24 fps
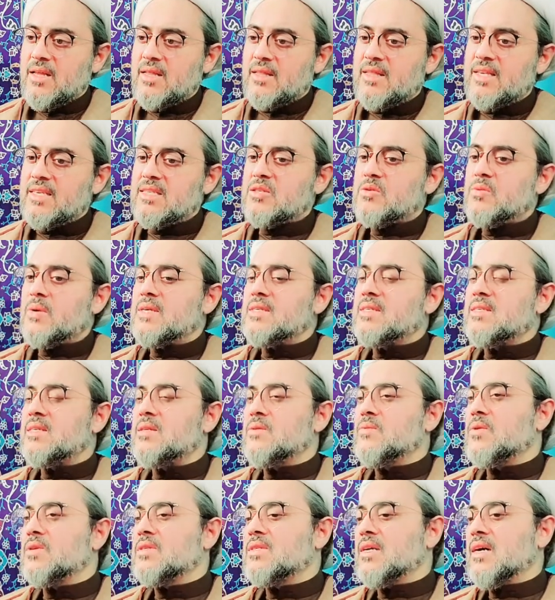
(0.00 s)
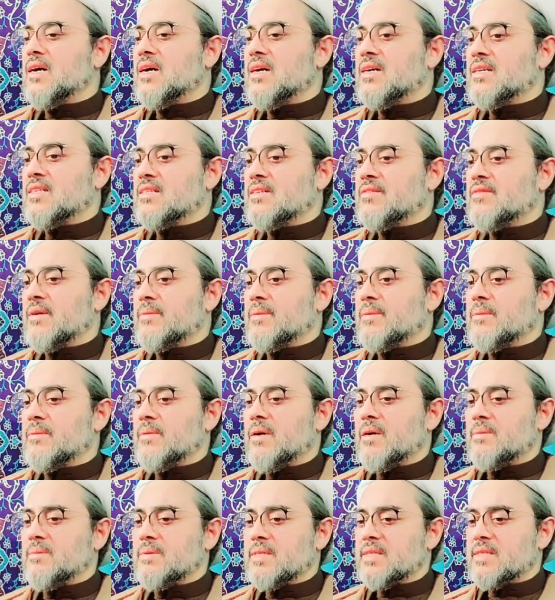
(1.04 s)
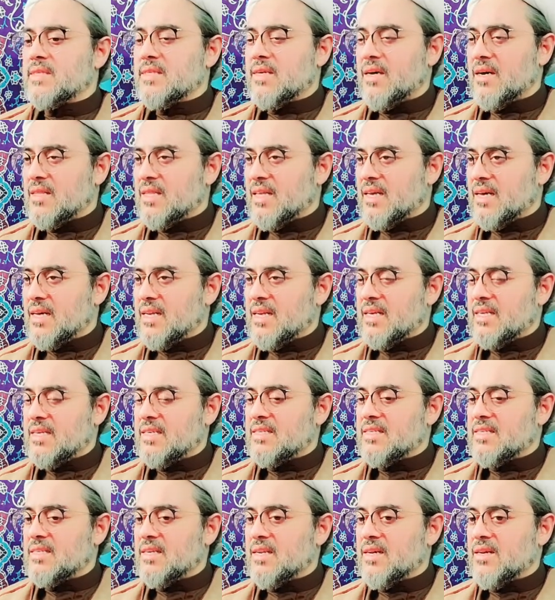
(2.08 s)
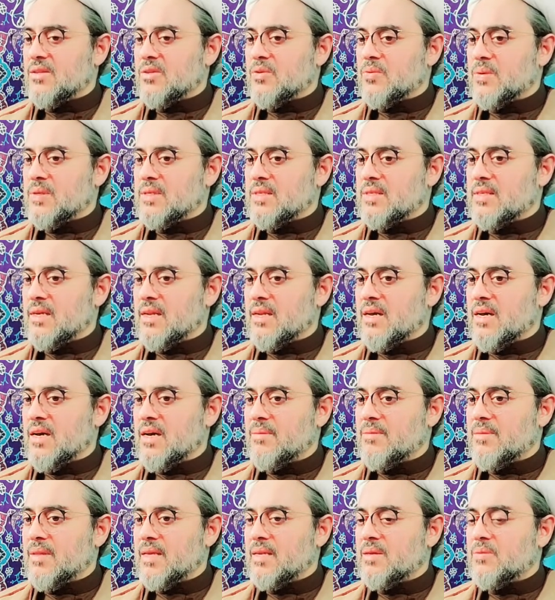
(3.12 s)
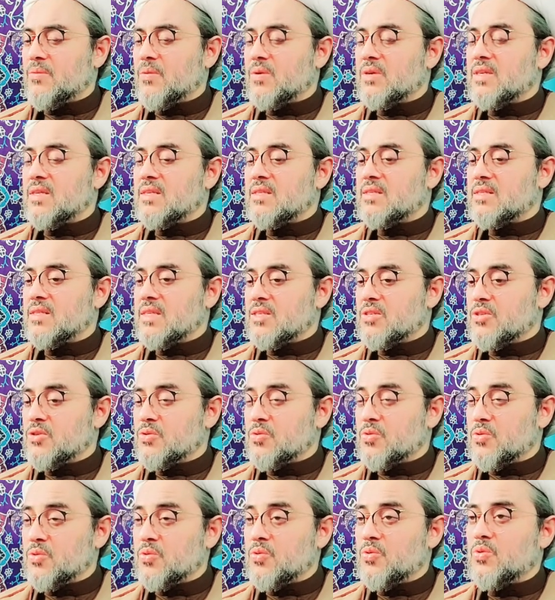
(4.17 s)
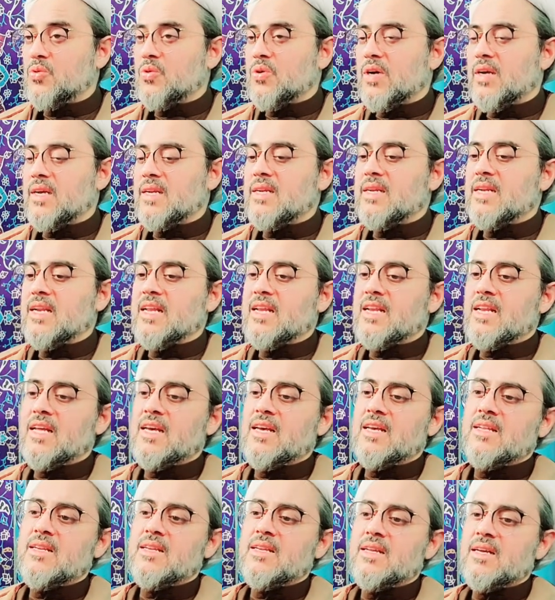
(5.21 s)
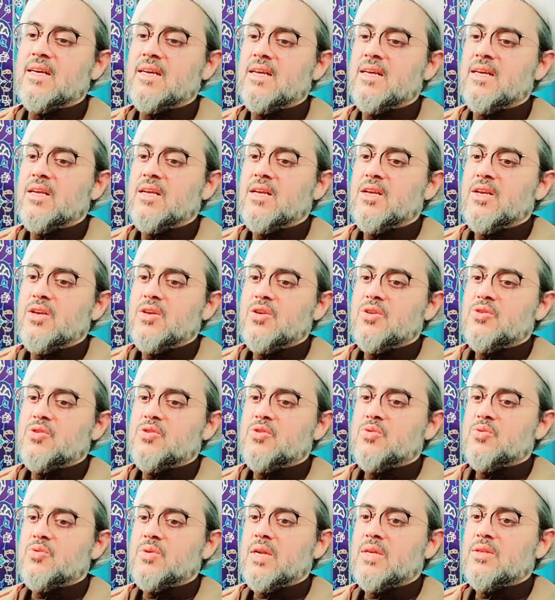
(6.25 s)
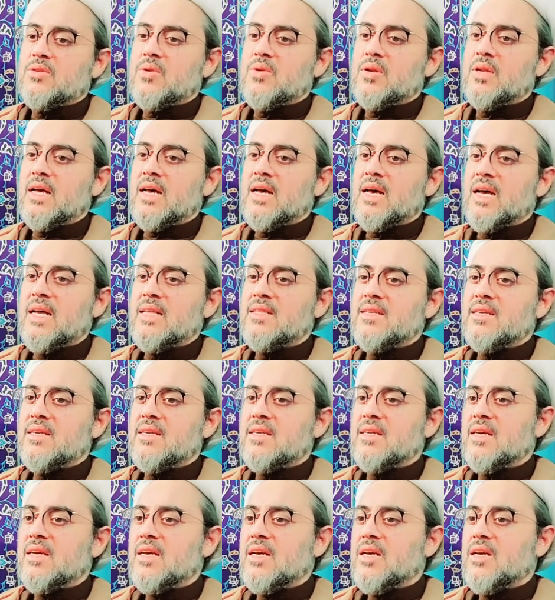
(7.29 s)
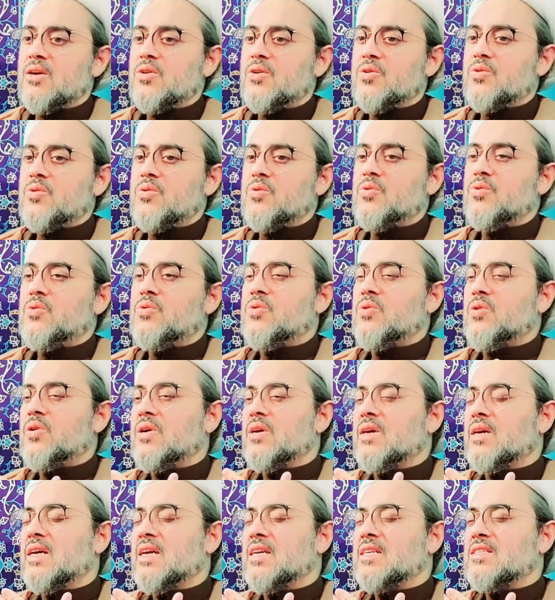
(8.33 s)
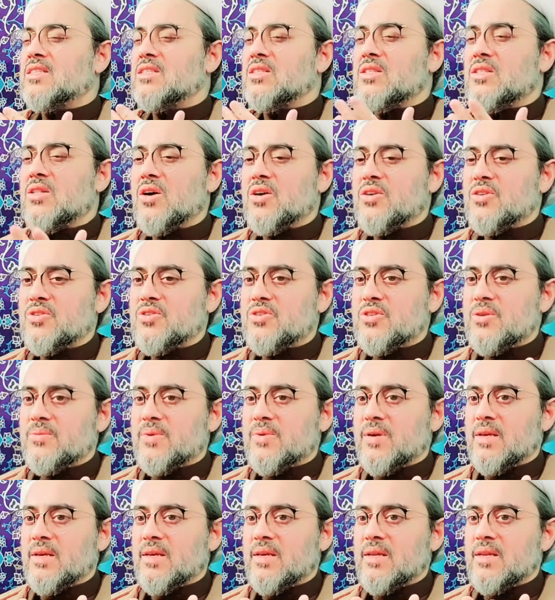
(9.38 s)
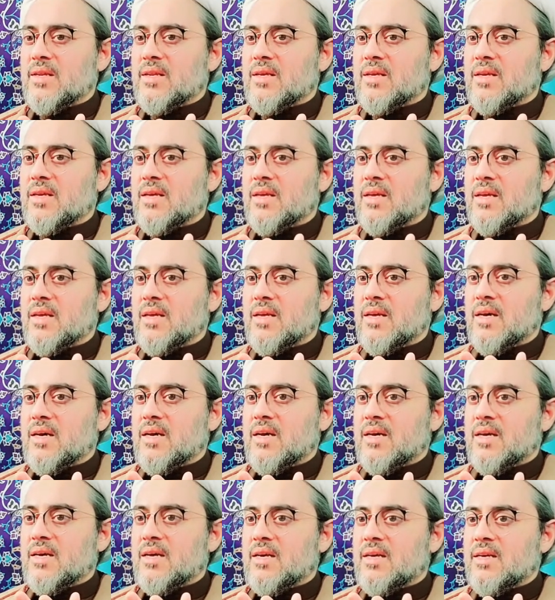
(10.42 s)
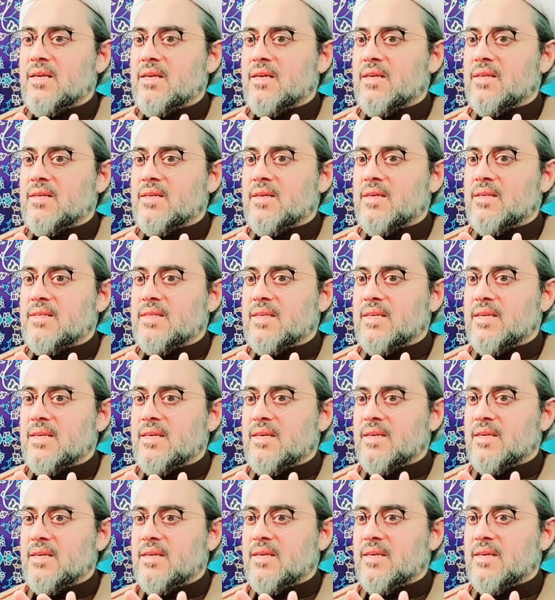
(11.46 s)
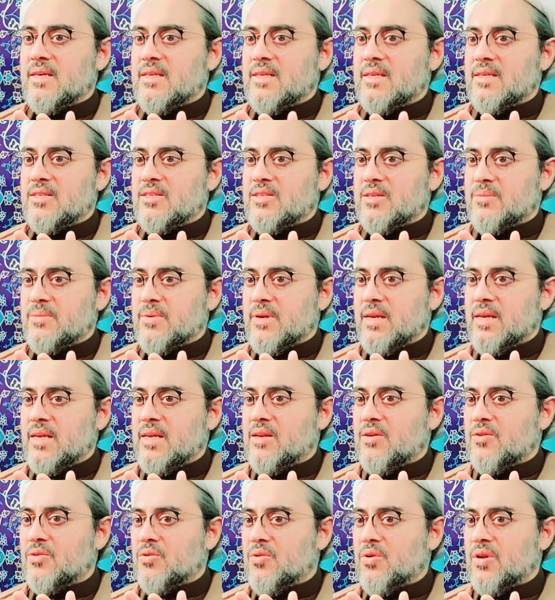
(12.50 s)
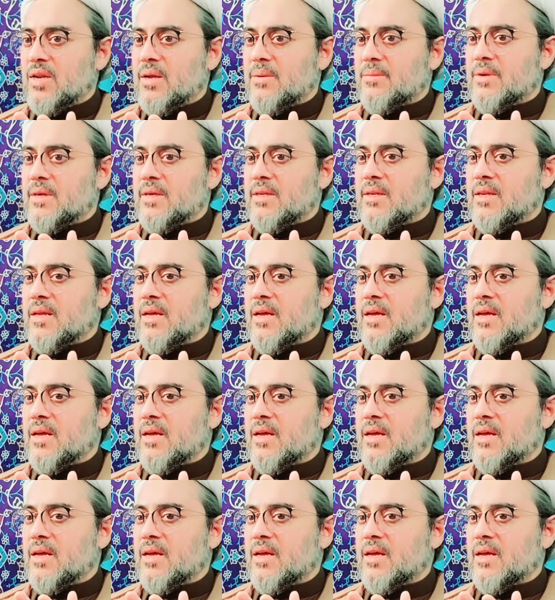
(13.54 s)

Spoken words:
This question was asked from Imam as-Sadiq alayhi salatu wassalam, that what is this ruh in Surat Al Qadr? Ruh is not Jibraeel. It is Jibraeel, Ruhul Amin.